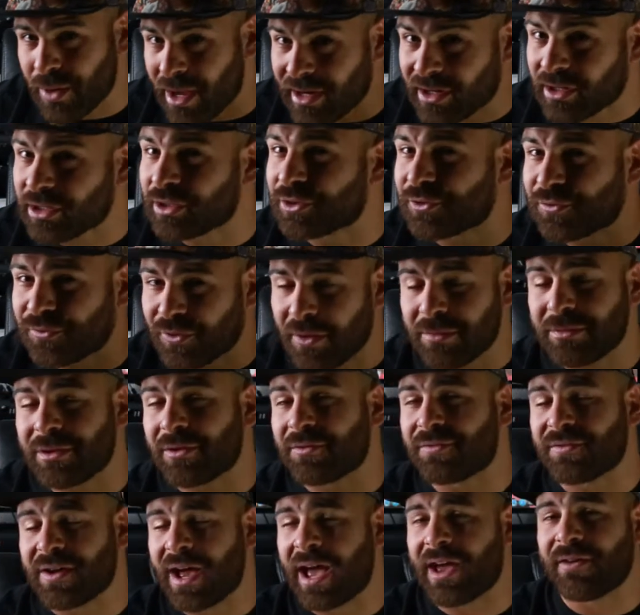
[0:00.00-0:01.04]
records from
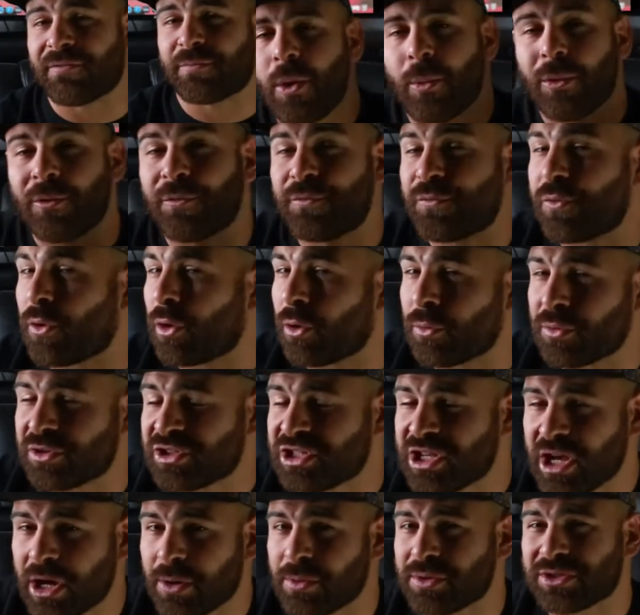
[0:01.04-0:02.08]
the five. When Phora
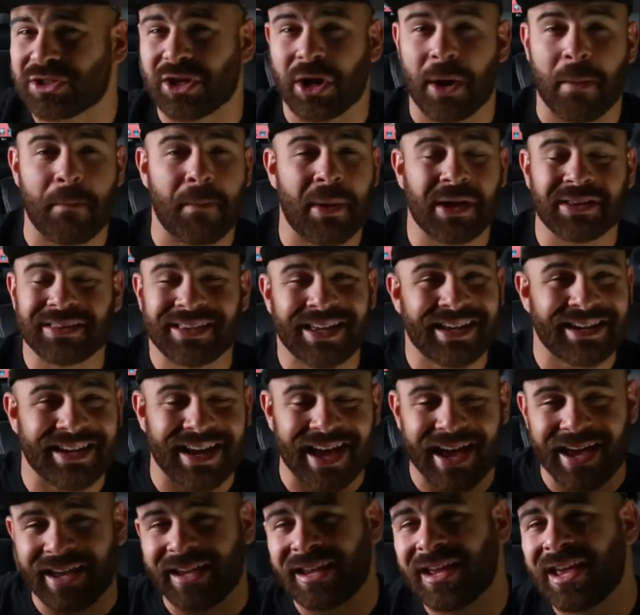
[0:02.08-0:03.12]
was here, was on a Monday
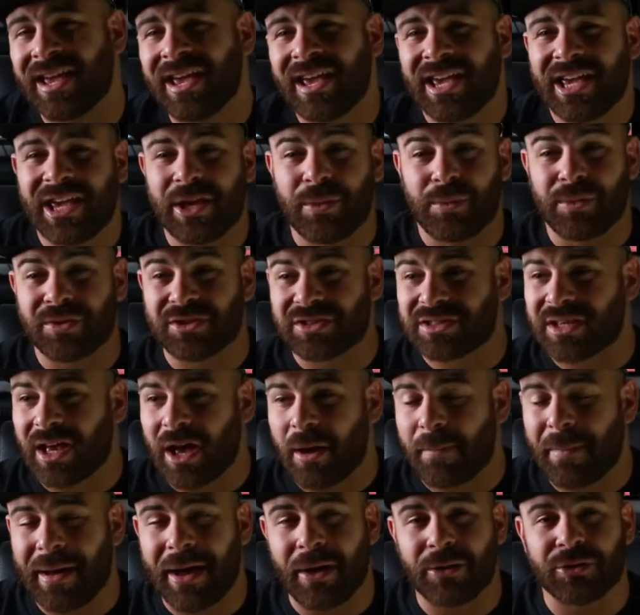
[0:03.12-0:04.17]
night. He was
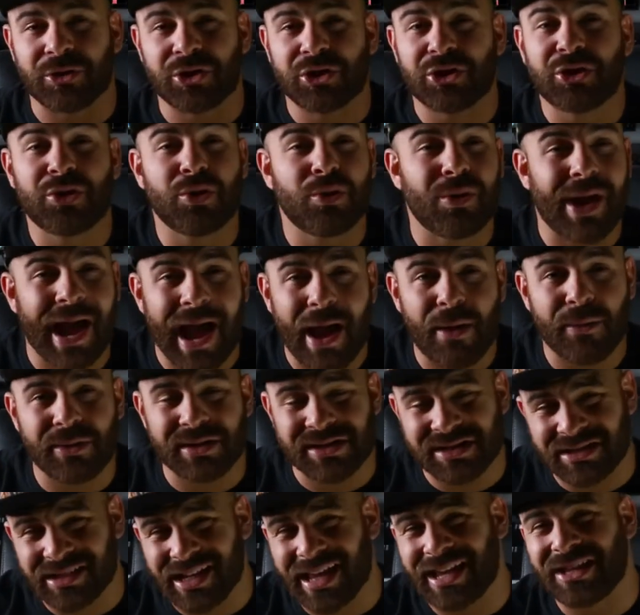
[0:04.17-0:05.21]
about two
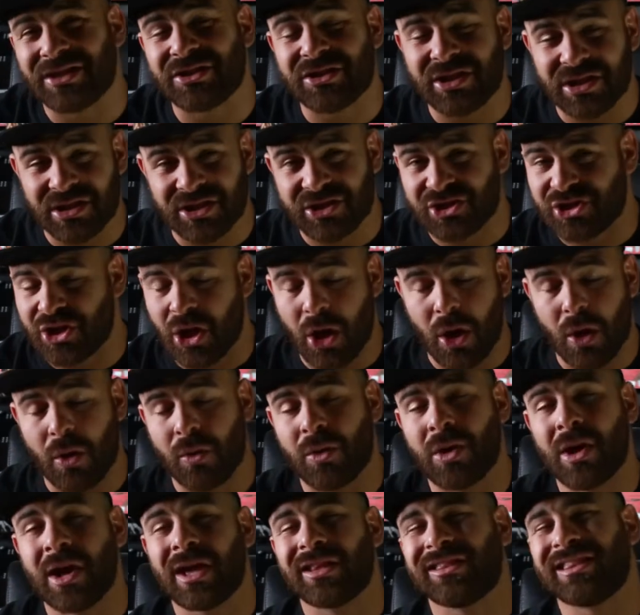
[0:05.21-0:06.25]
hours late to the
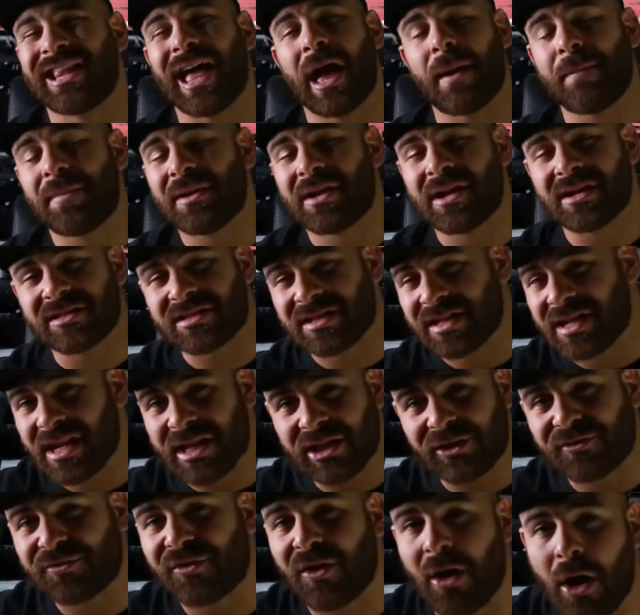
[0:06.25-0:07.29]
show, not because of
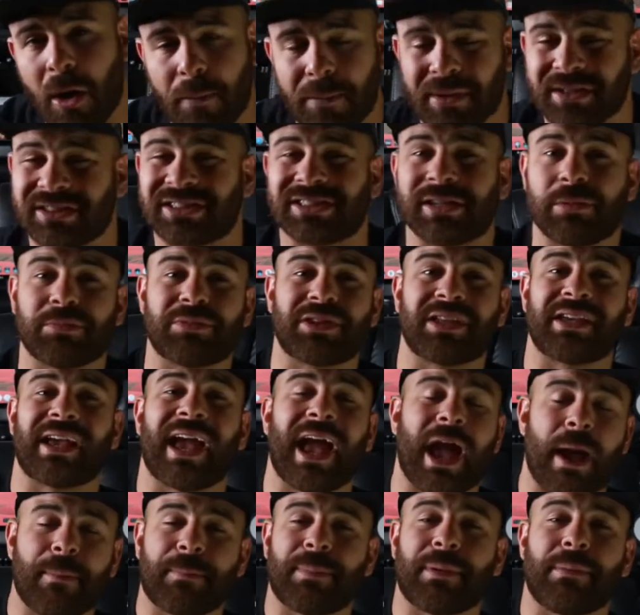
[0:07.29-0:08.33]
his fault, but something
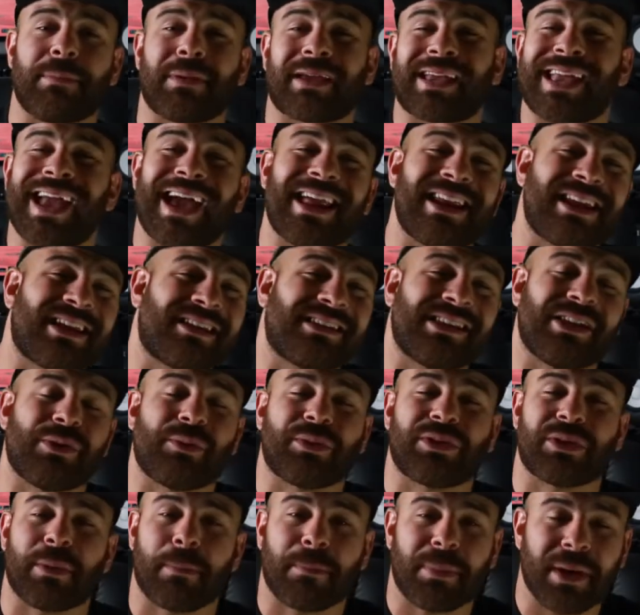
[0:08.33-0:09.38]
happened mechanically
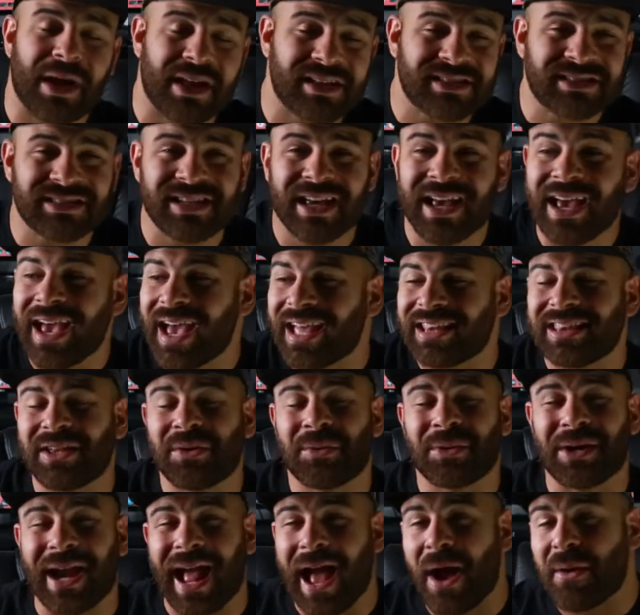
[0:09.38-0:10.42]
with the bus, and they
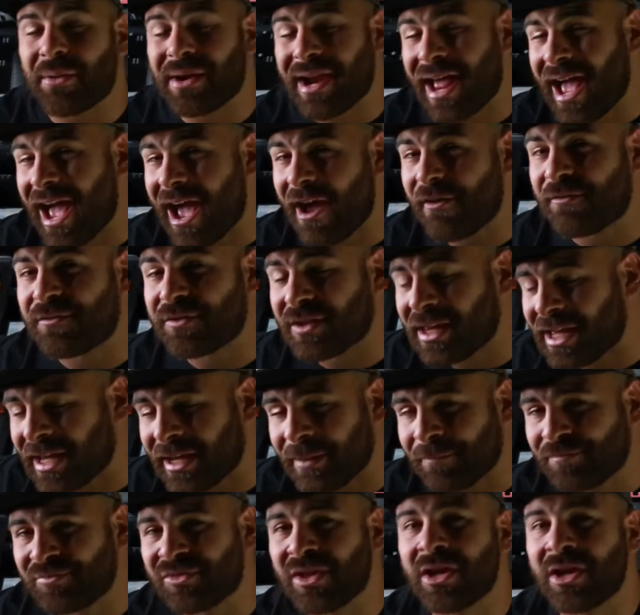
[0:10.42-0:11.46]
were an hour and a half late.